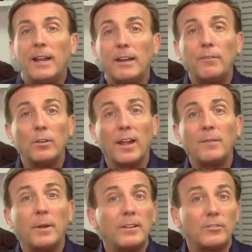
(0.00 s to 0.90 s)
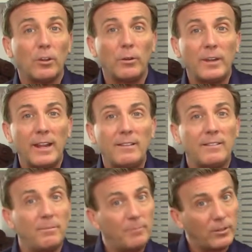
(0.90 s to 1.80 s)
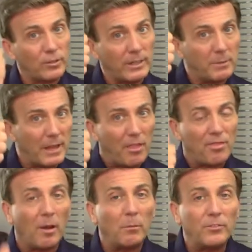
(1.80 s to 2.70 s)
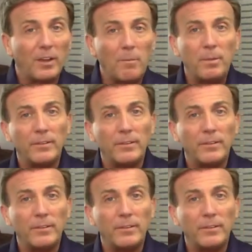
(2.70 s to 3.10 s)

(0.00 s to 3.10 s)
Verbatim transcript: And if you like my show today, make sure you give me that thumbs up,